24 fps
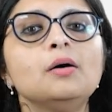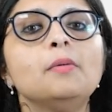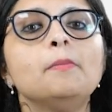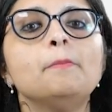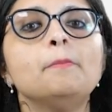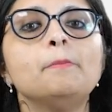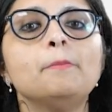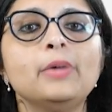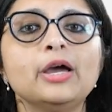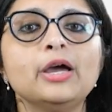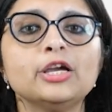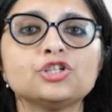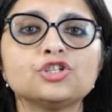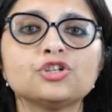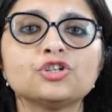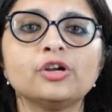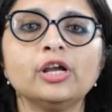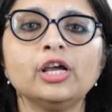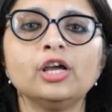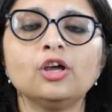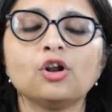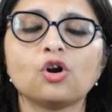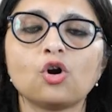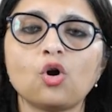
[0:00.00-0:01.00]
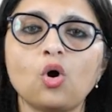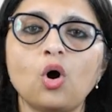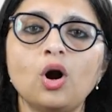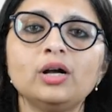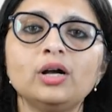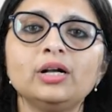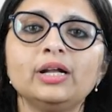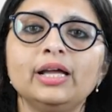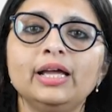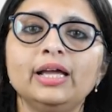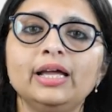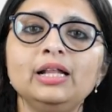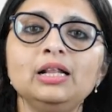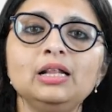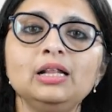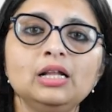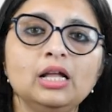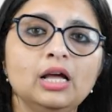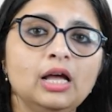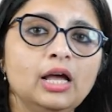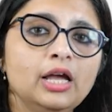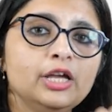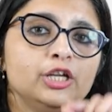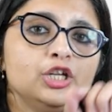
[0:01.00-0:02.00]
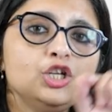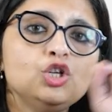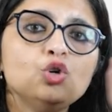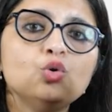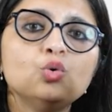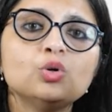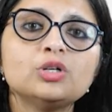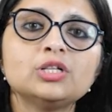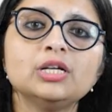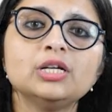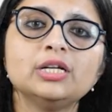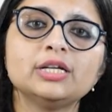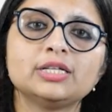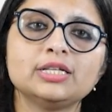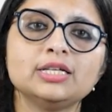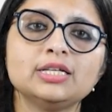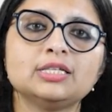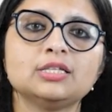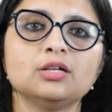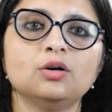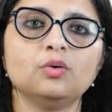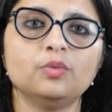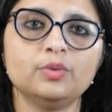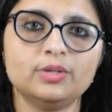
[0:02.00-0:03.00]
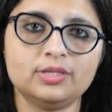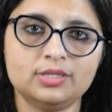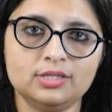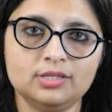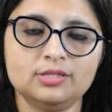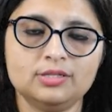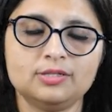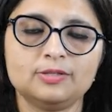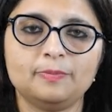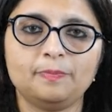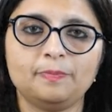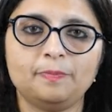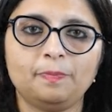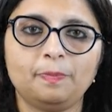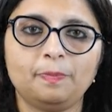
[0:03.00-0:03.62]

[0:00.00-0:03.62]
measuring rod in utility services.